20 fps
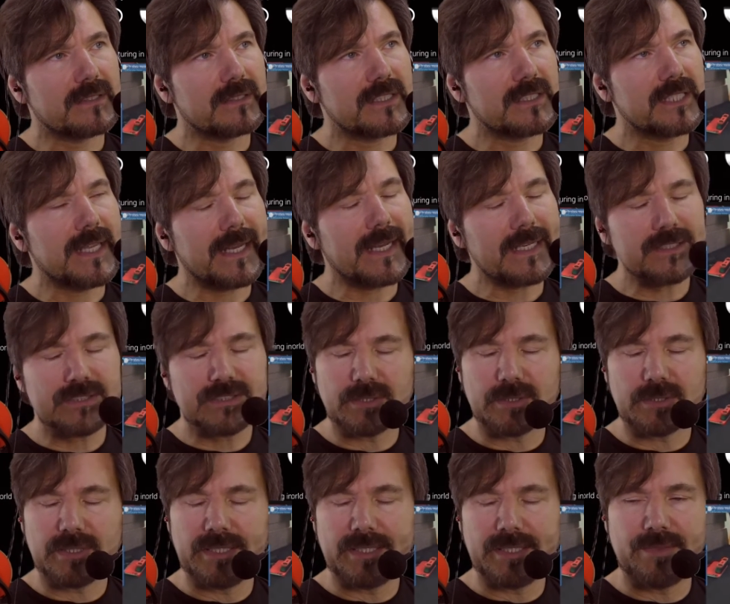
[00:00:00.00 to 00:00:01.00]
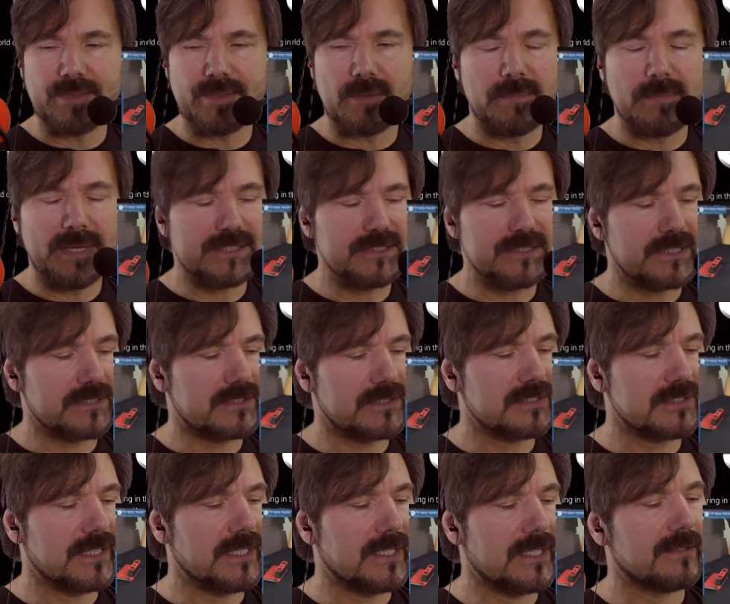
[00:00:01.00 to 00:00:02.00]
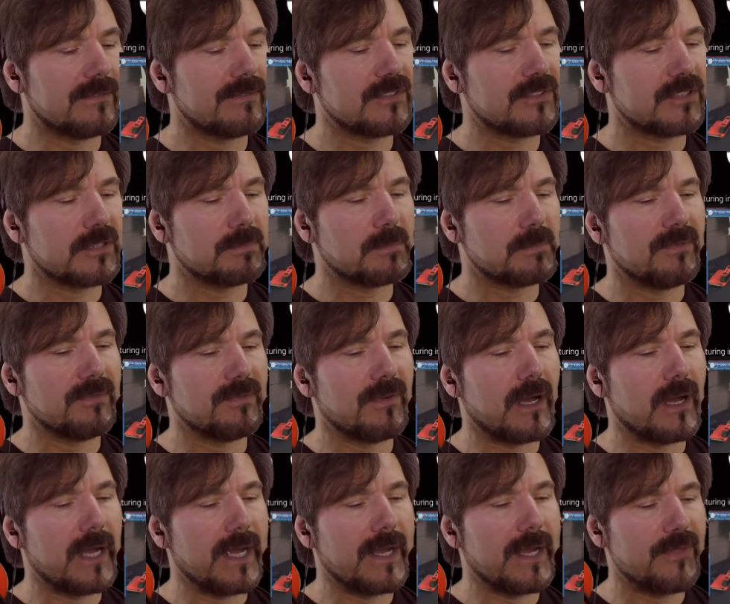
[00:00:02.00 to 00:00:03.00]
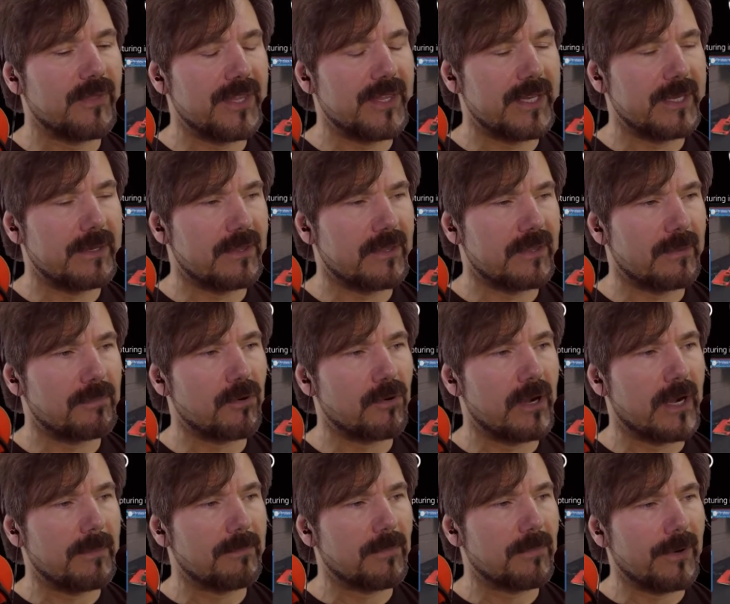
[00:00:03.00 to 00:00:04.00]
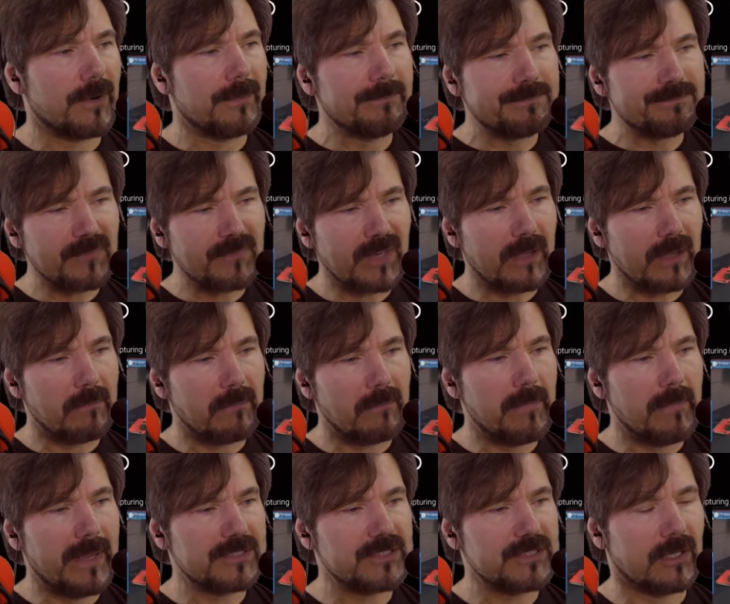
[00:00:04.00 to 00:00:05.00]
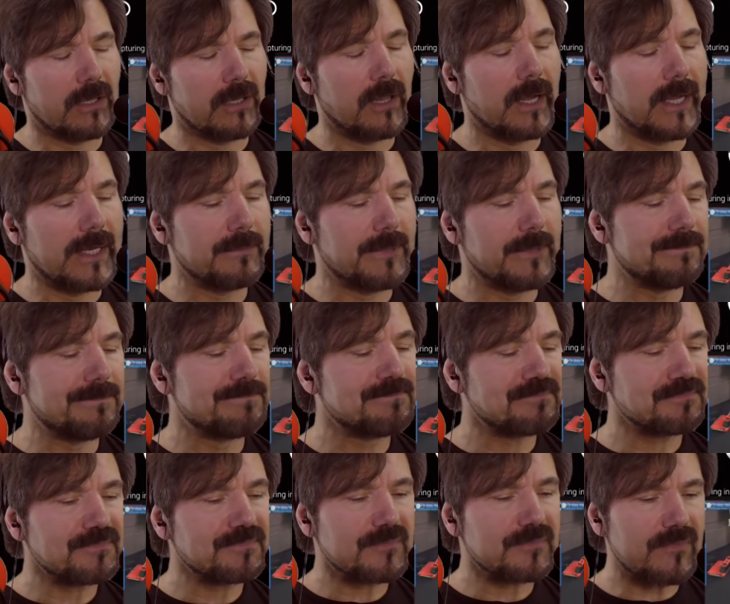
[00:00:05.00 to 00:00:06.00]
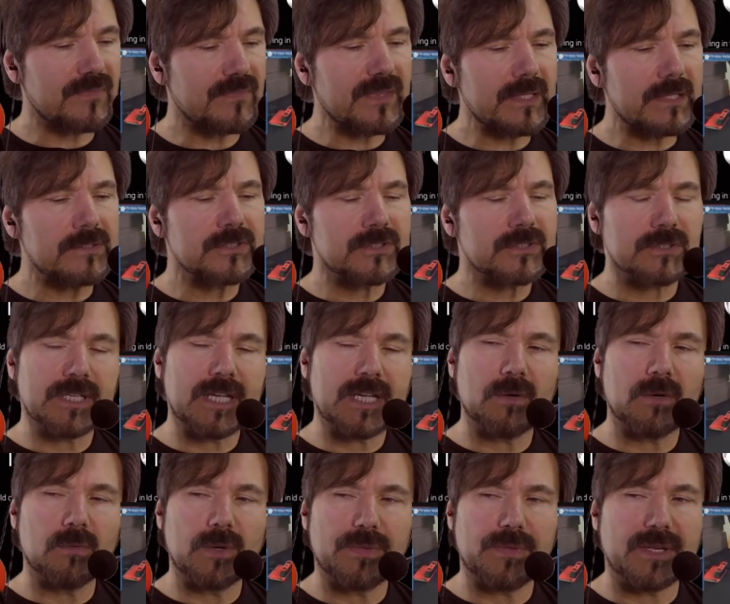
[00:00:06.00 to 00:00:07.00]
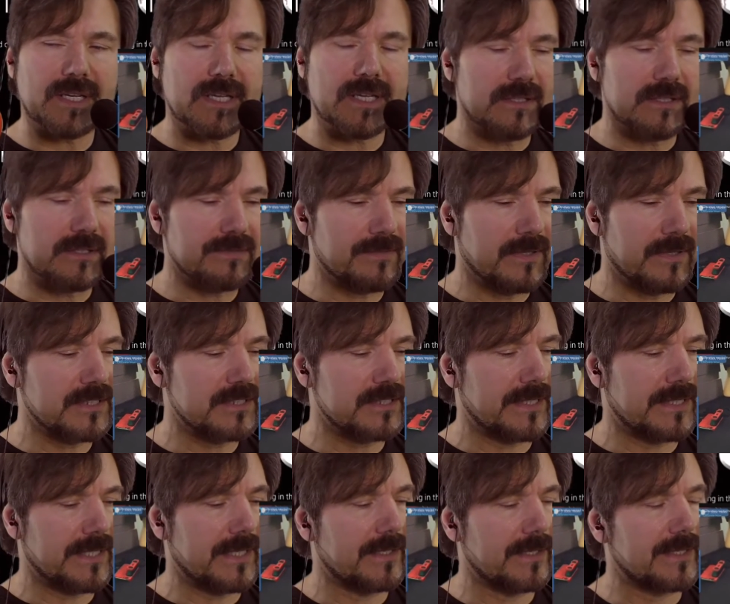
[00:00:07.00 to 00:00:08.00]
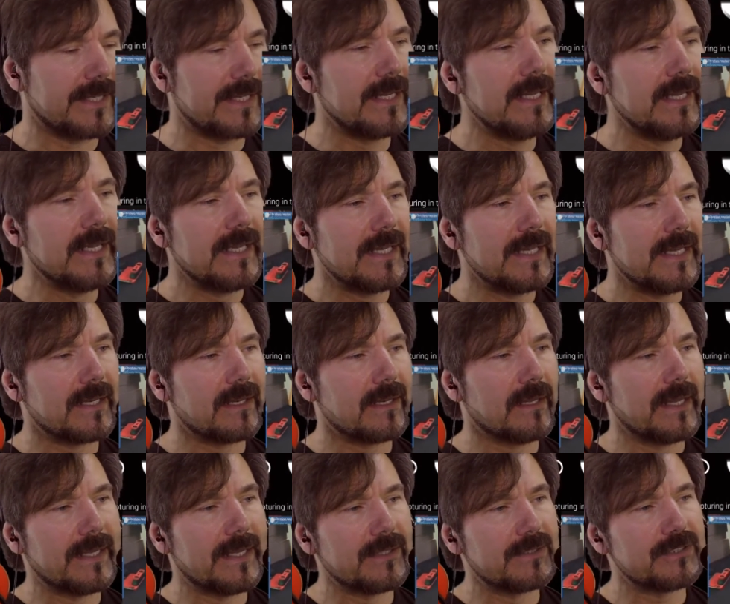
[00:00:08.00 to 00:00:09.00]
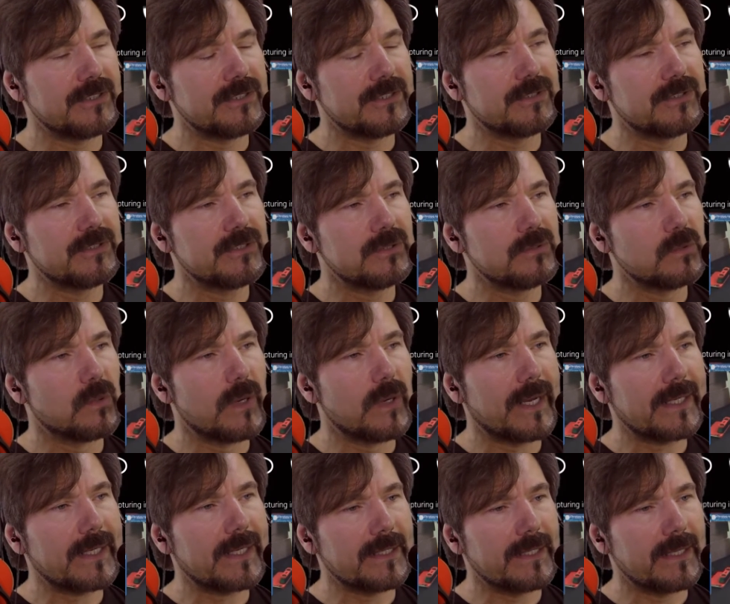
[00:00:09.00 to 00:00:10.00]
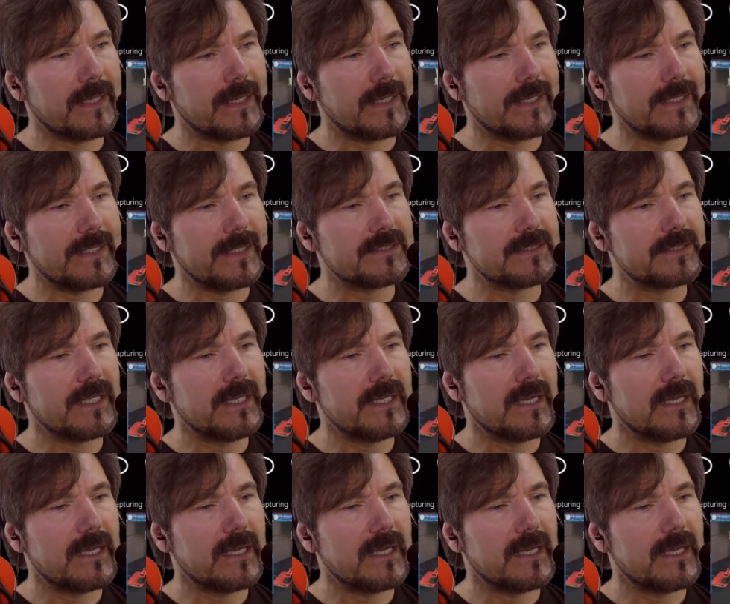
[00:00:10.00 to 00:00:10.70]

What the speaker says: texture in the mesh itself to provide the proper mesh alignment. So now with the color functionality, it allows you to recognize